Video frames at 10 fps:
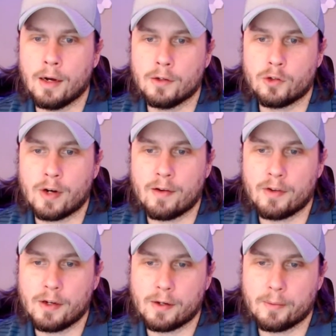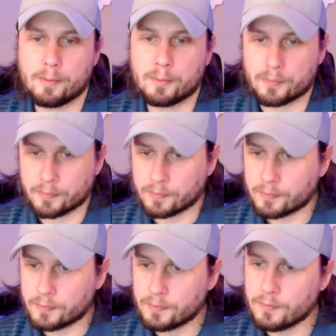traffic,
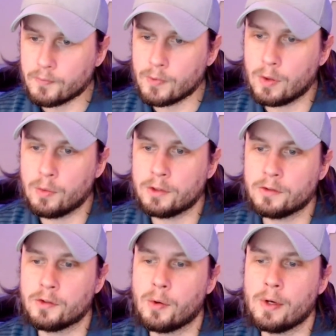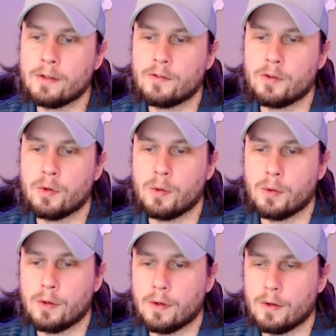which is going
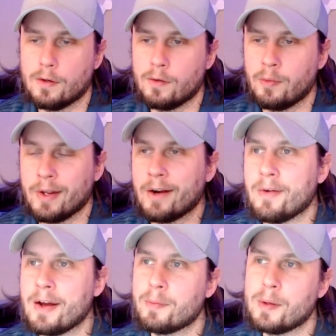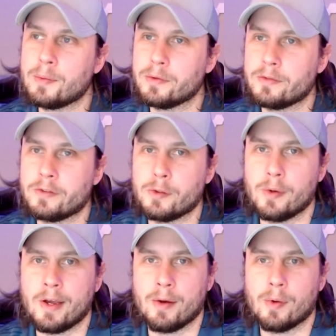to redirect people to
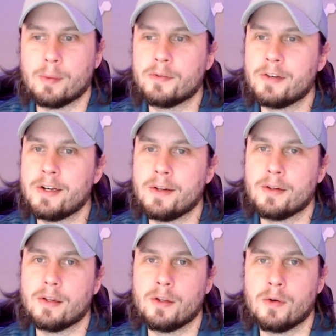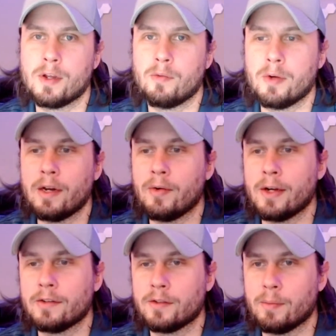a website, you can
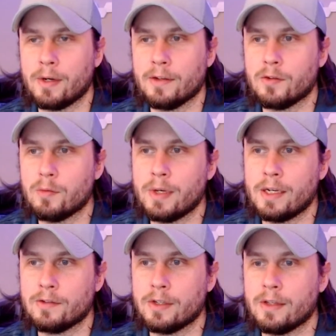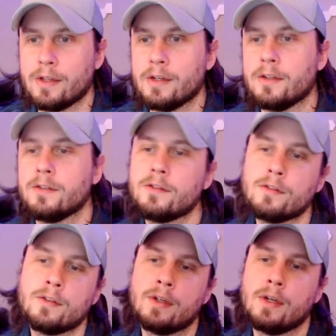redirect somebody to a page like
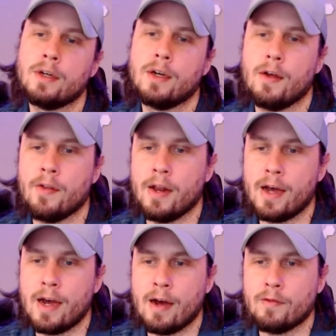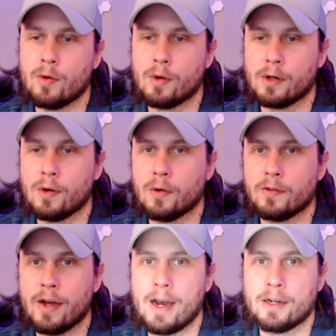this and then have your call
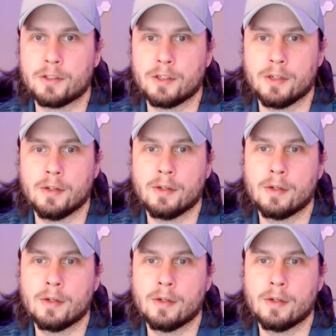to action